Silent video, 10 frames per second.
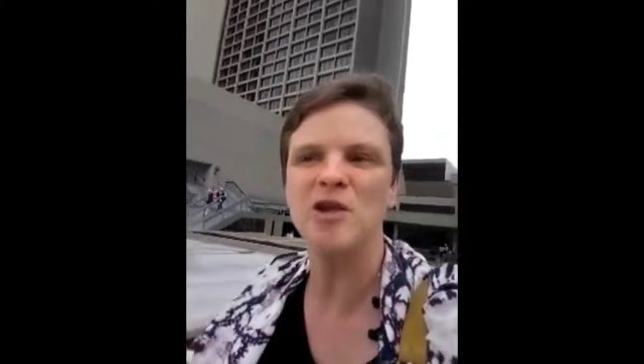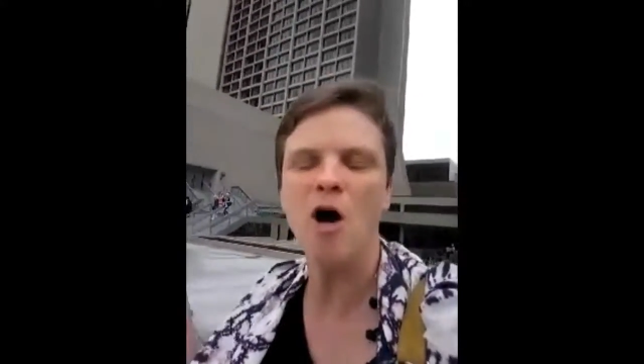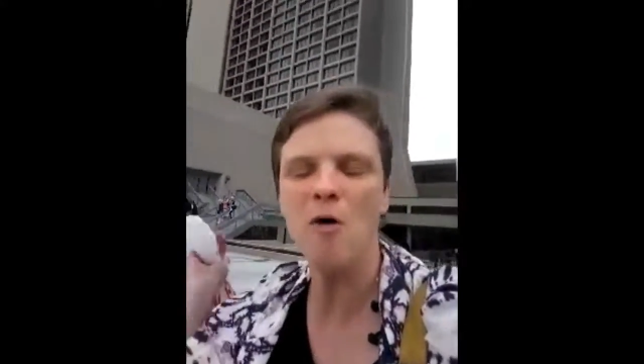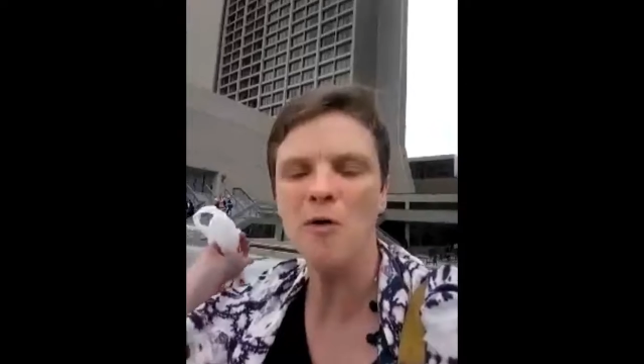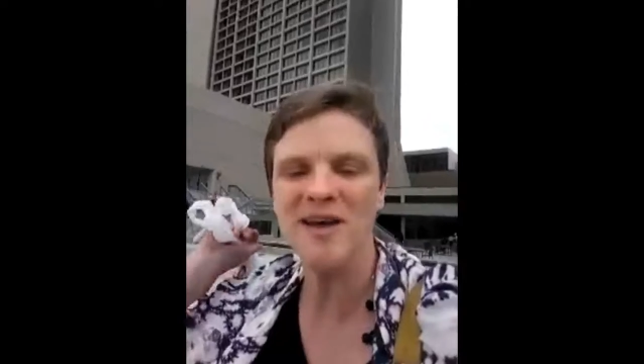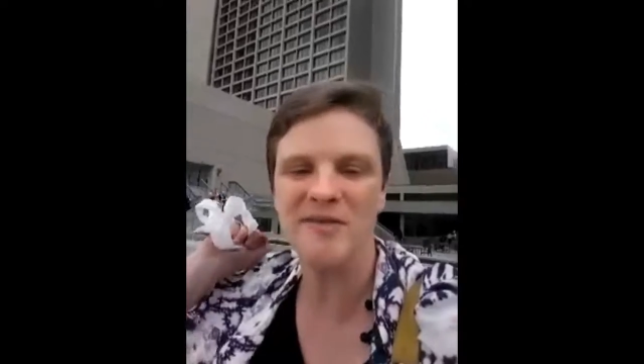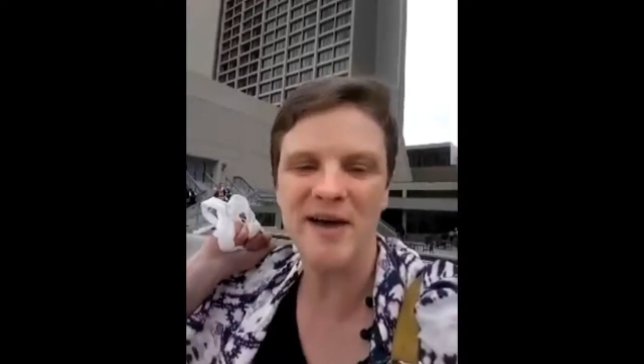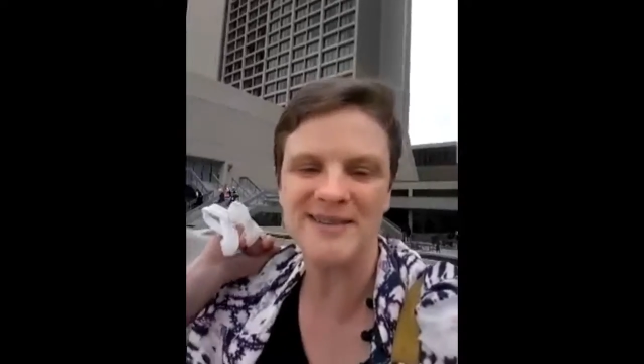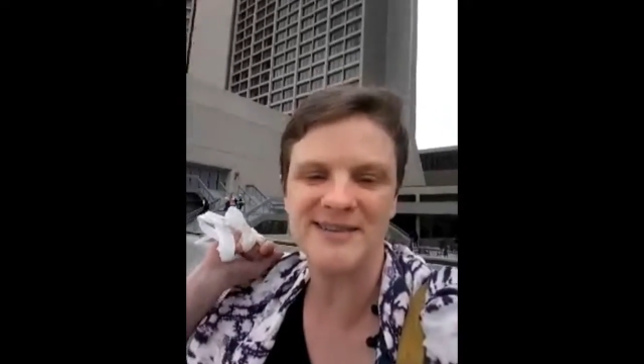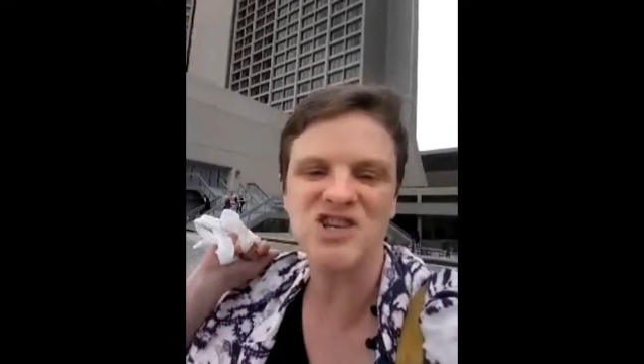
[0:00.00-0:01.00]
known
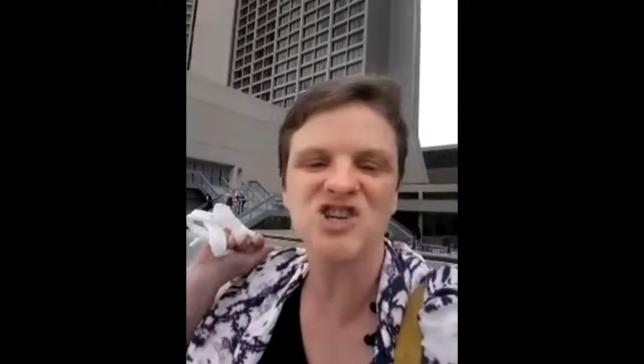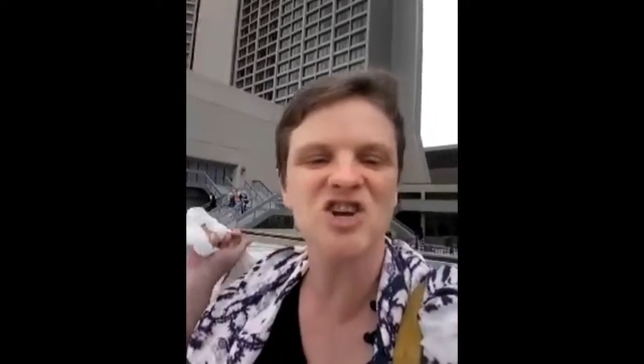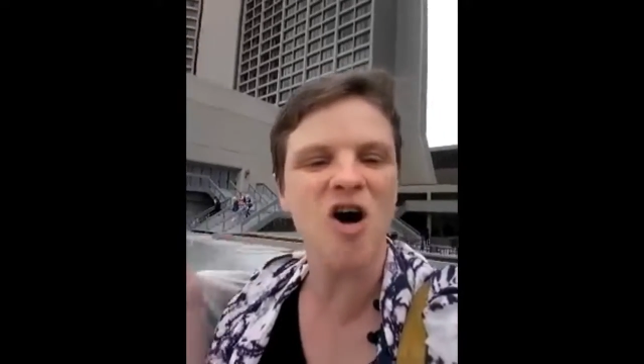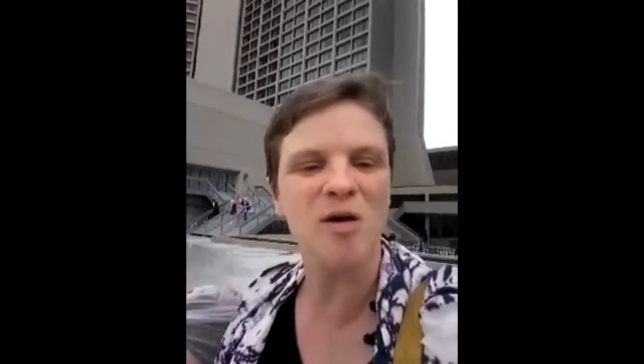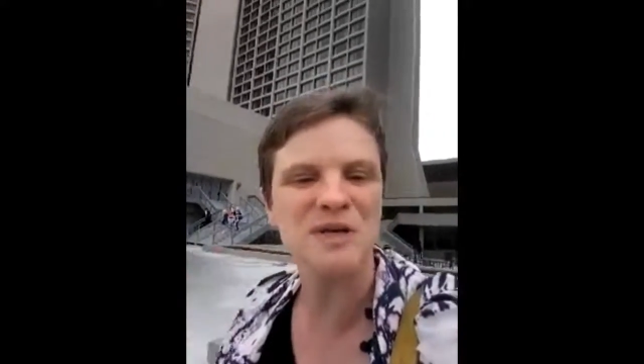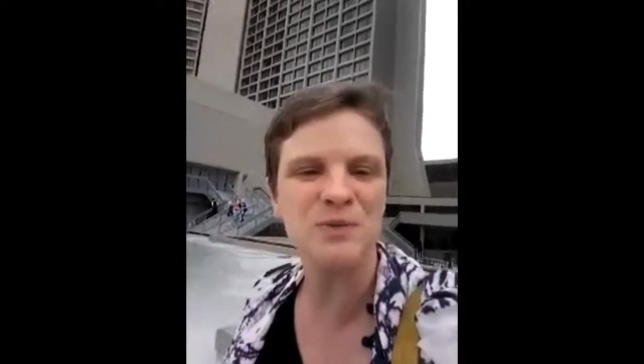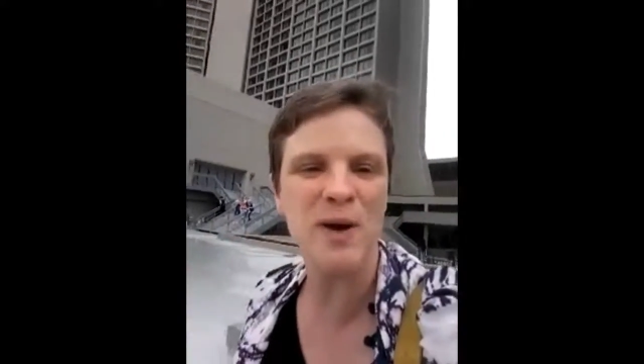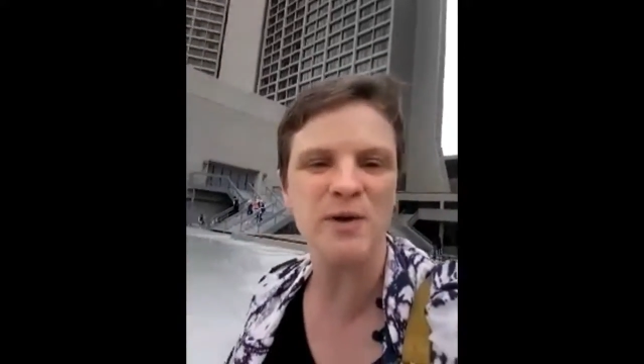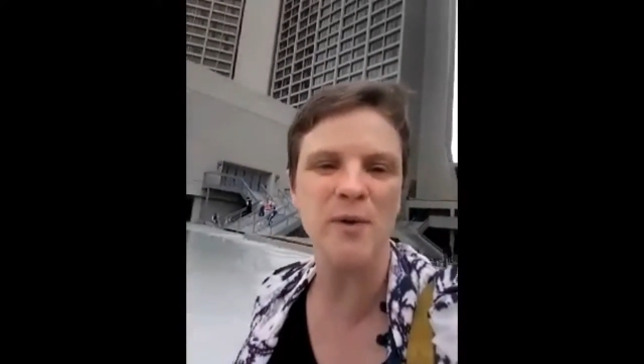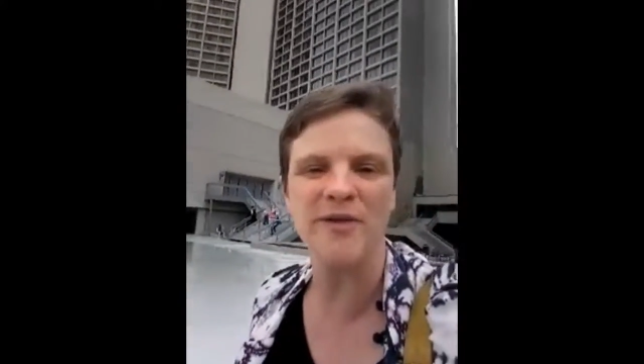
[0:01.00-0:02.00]
that Seishun Con was
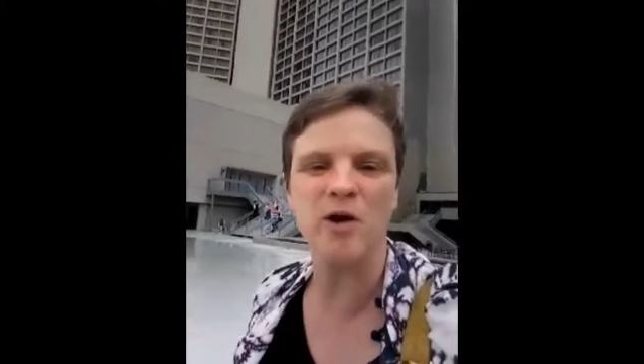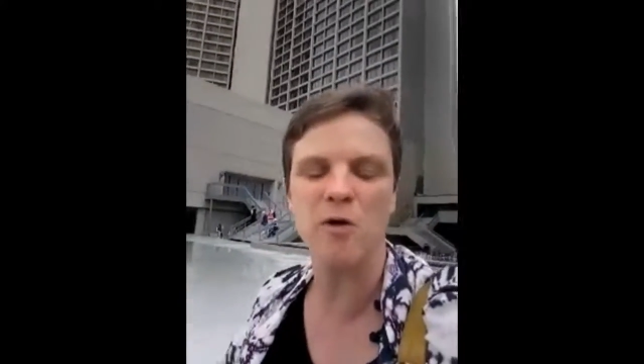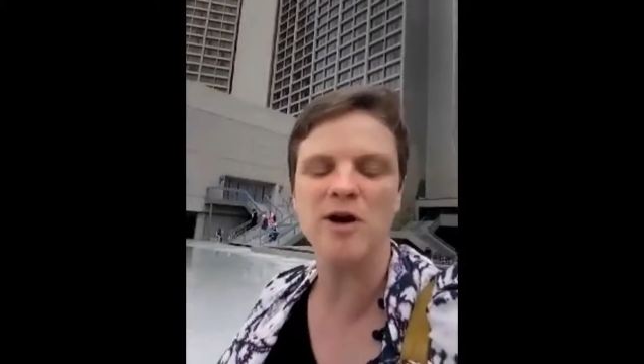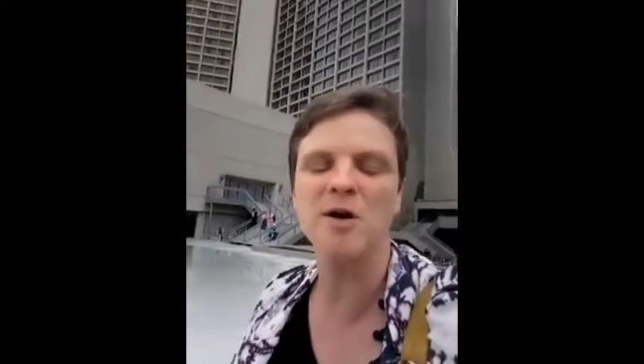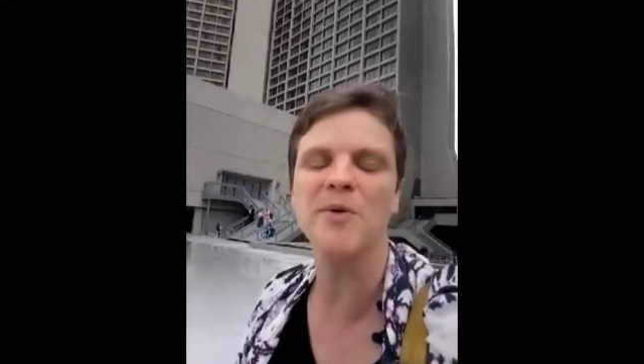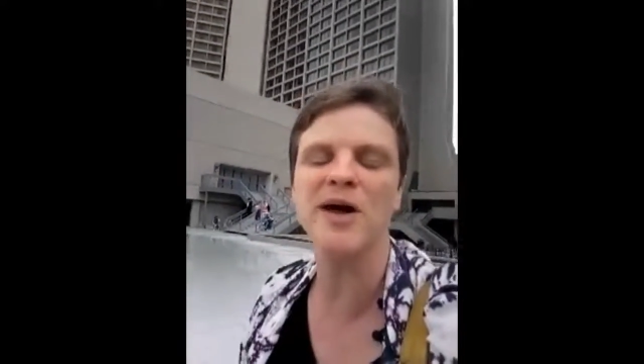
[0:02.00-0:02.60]
right around the corner,